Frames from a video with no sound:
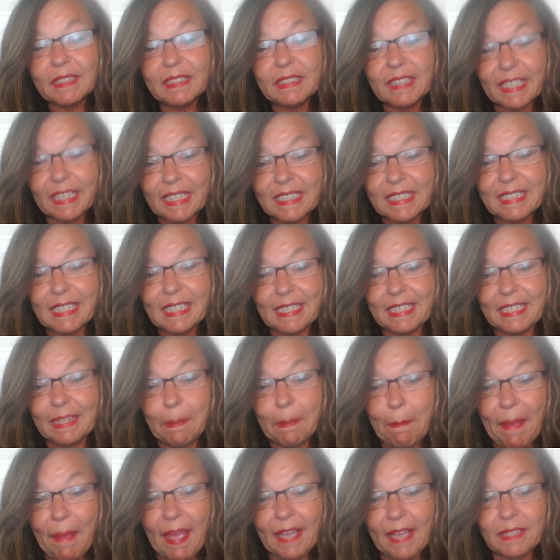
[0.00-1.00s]
like I said, in
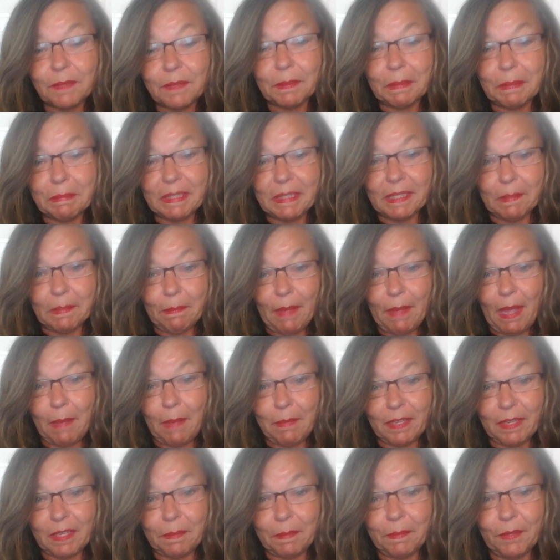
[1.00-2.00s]
the past, when I'm sitting behind
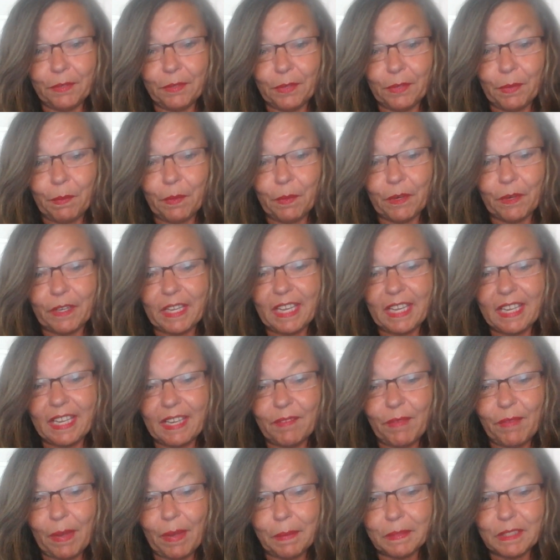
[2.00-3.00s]
my computer and working,
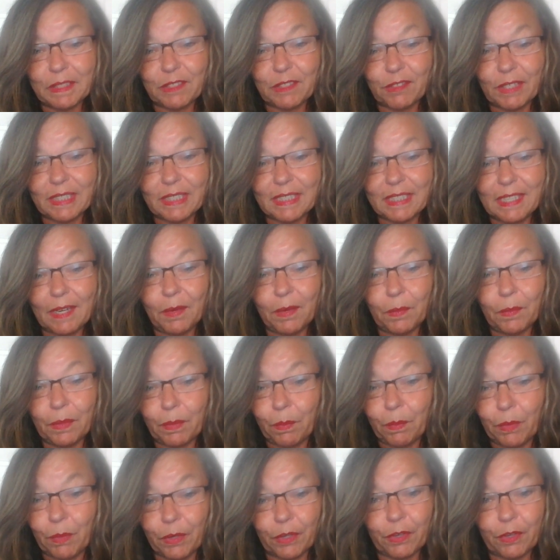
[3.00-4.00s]
if I was stressed out
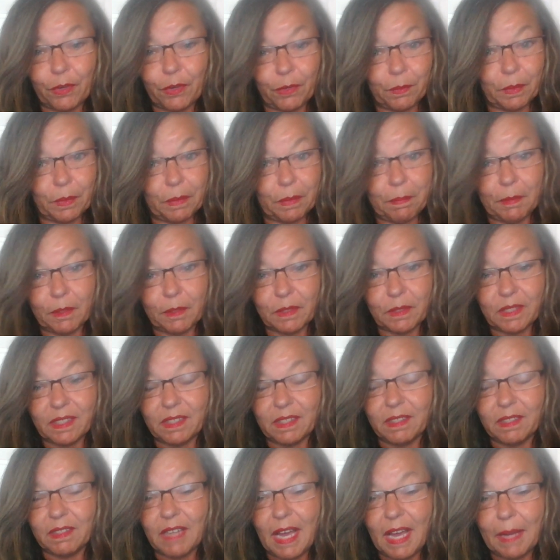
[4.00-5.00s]
with work or with
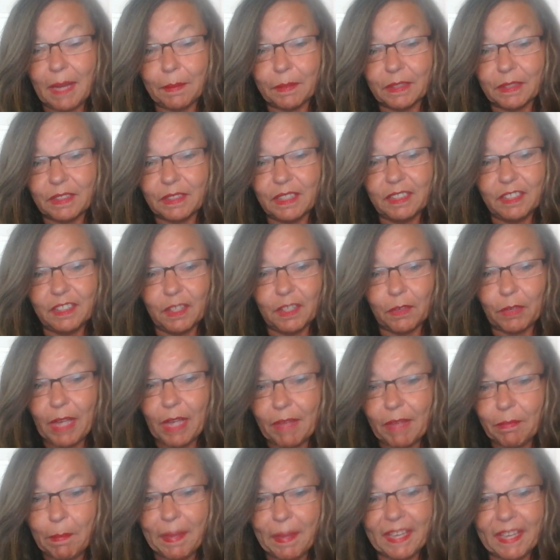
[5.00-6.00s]
personal, I would, you know,
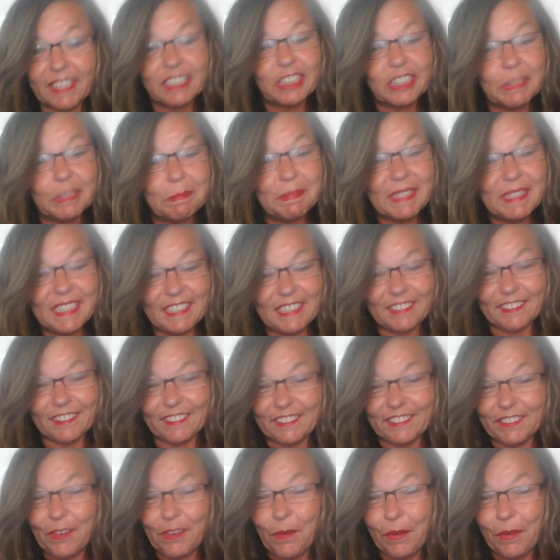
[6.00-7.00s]
have a bag of chips
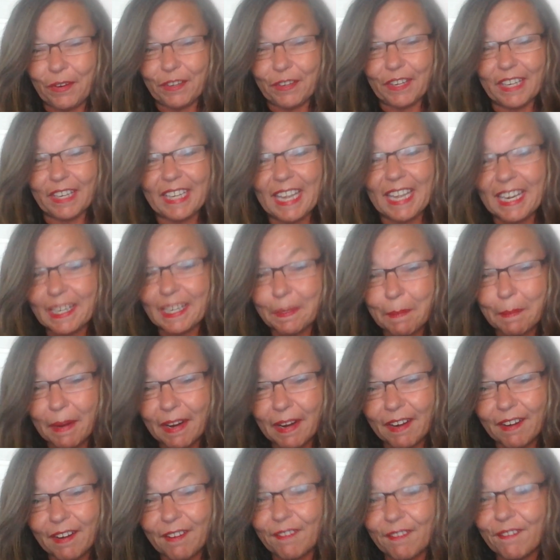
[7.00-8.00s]
here or a candy
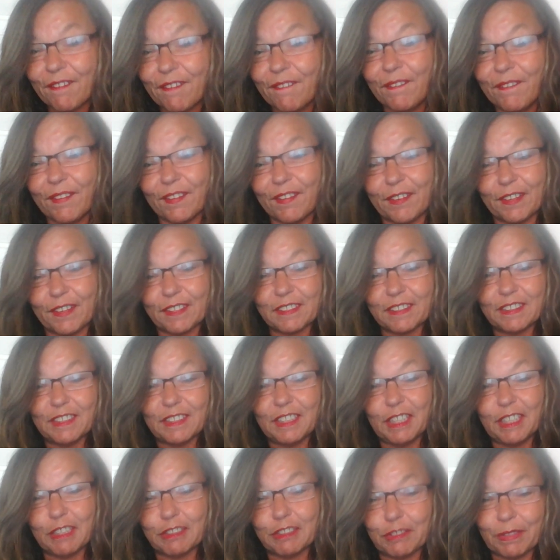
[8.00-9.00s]
bar or,
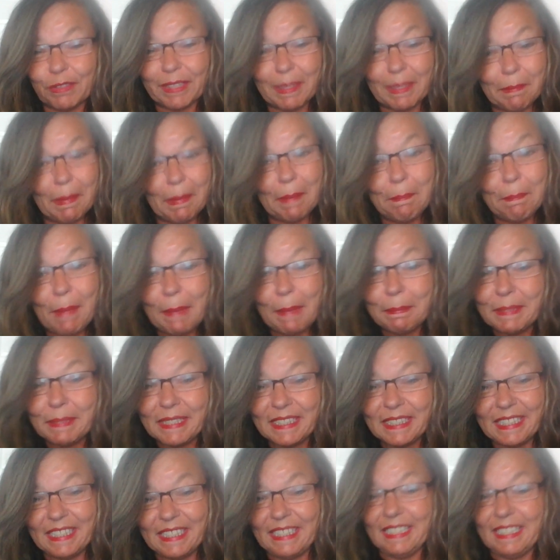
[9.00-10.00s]
you know, drinking my
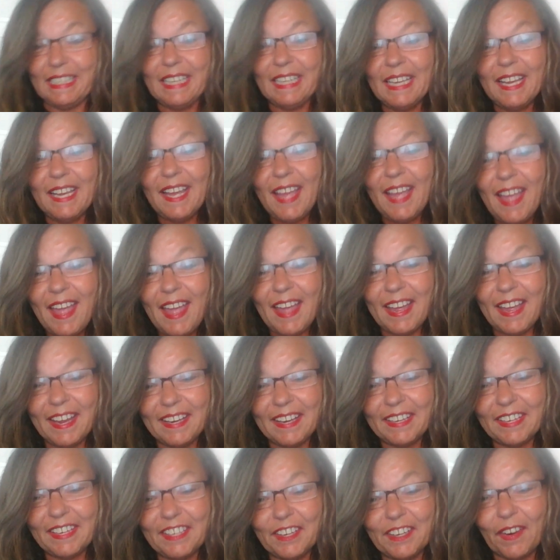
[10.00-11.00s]
Pepsi.
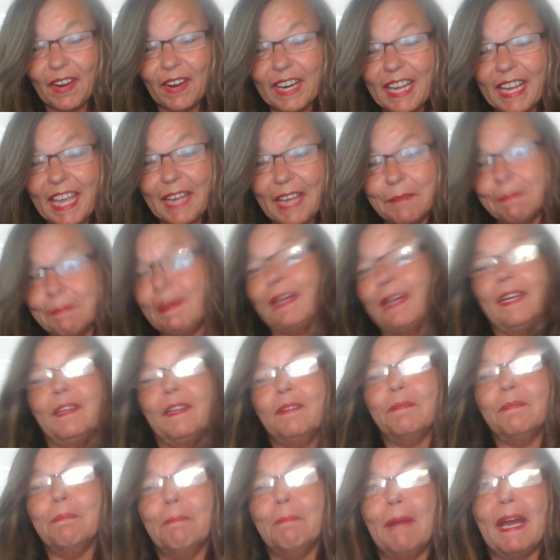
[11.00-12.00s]
And, you know, I'd had
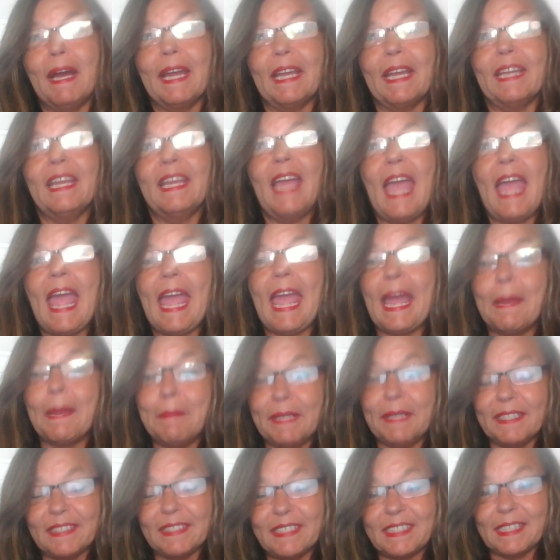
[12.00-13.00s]
my
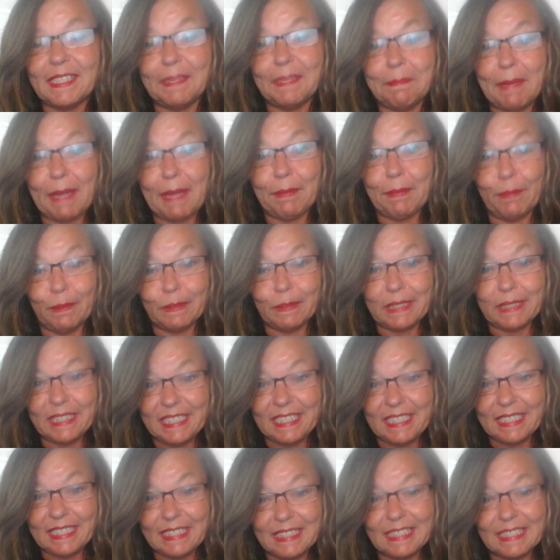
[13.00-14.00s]
habits and my
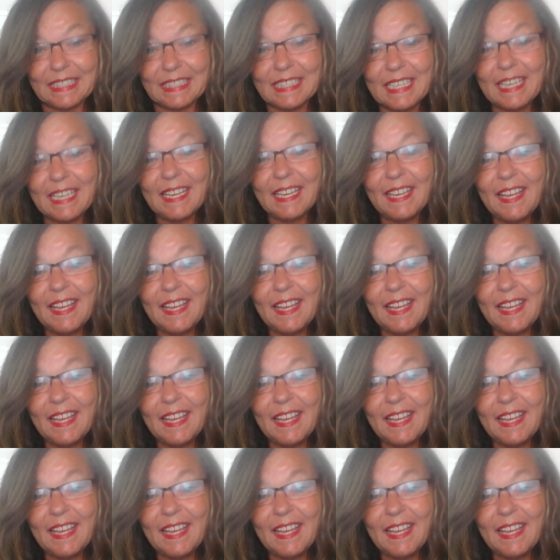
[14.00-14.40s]
routines.